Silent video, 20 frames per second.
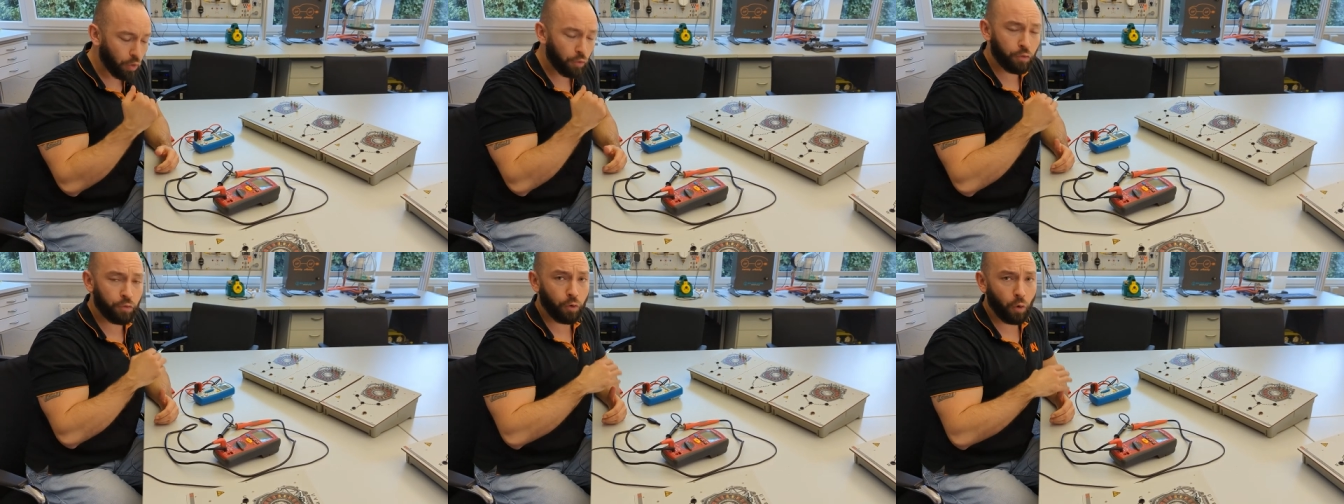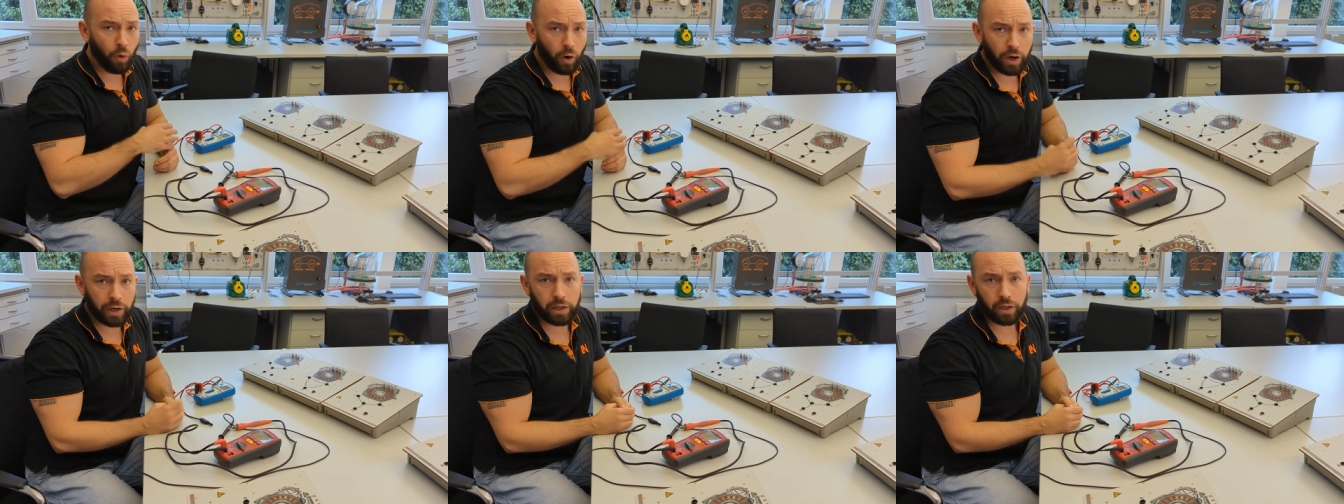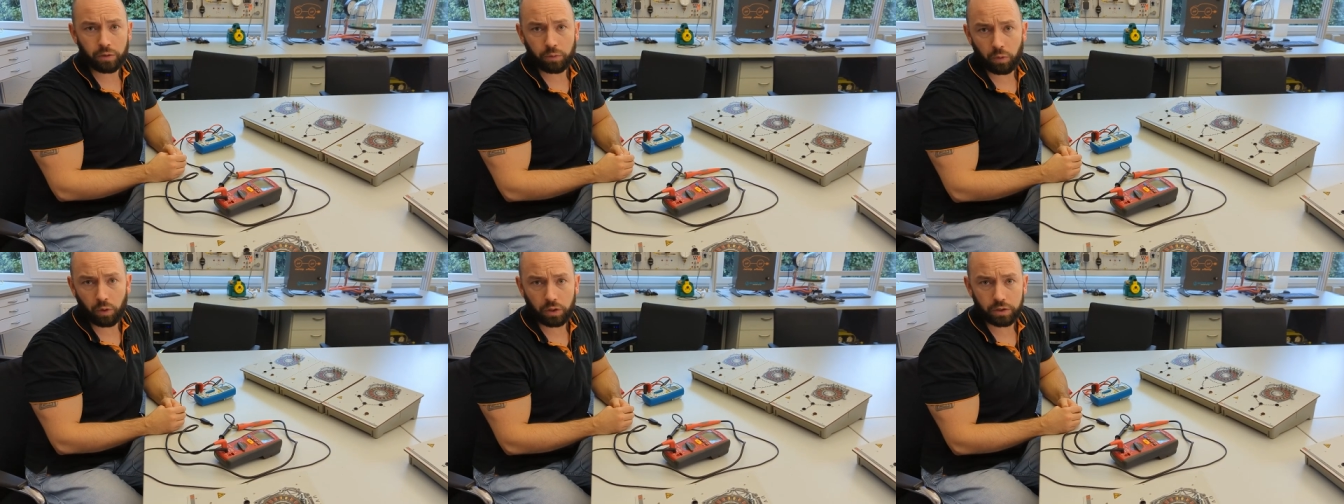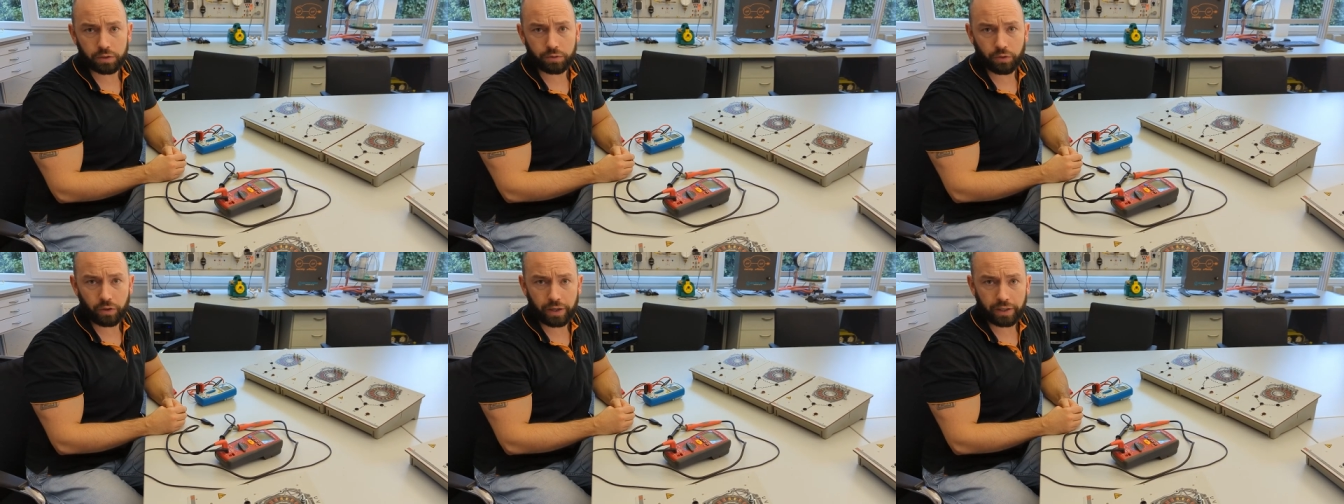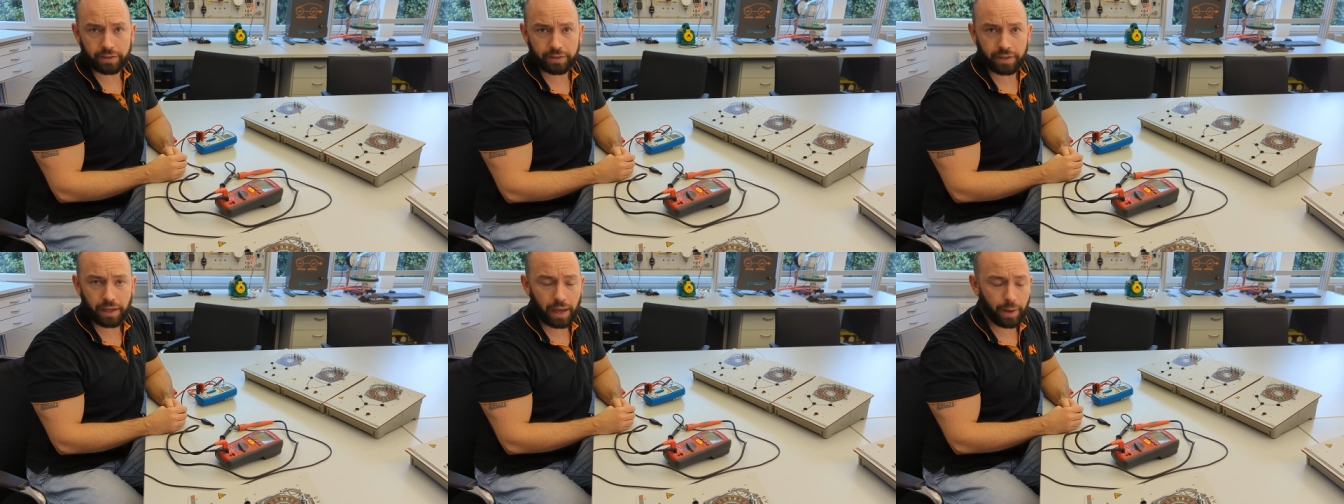four hundred volts, for
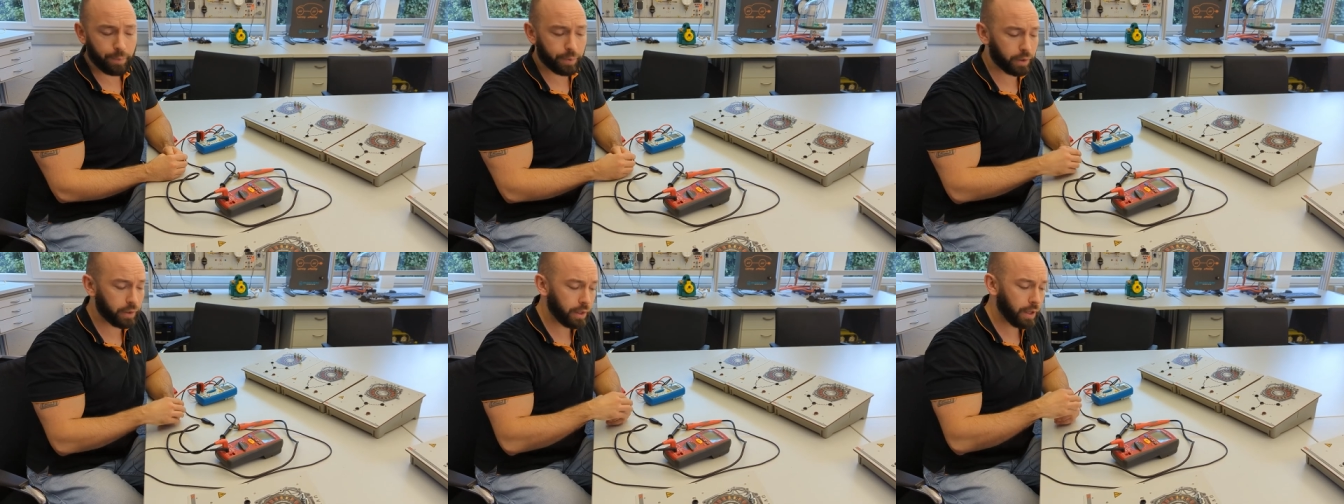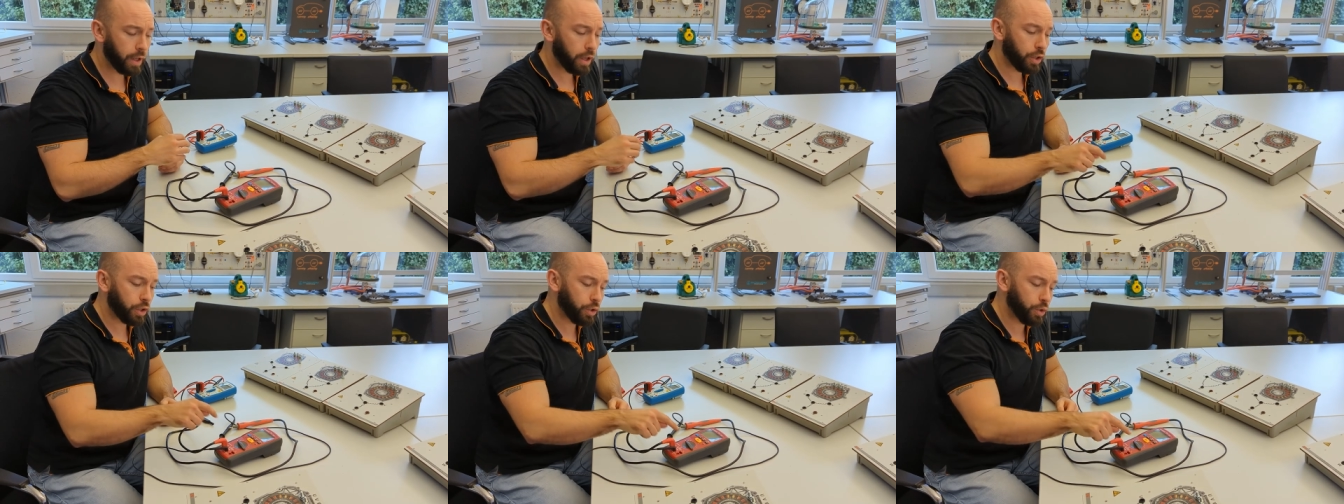example,